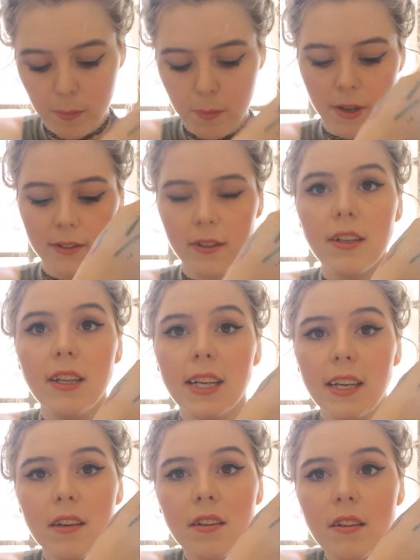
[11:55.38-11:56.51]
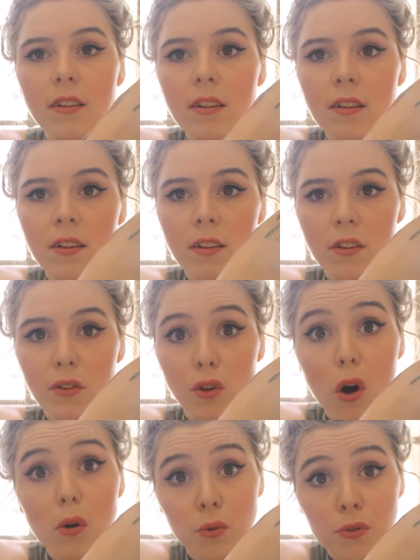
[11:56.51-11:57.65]
basically
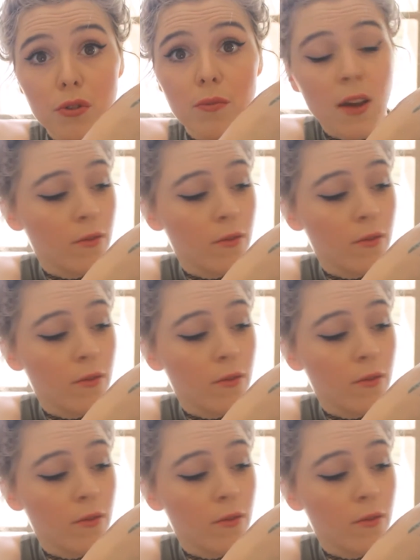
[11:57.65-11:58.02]
gold.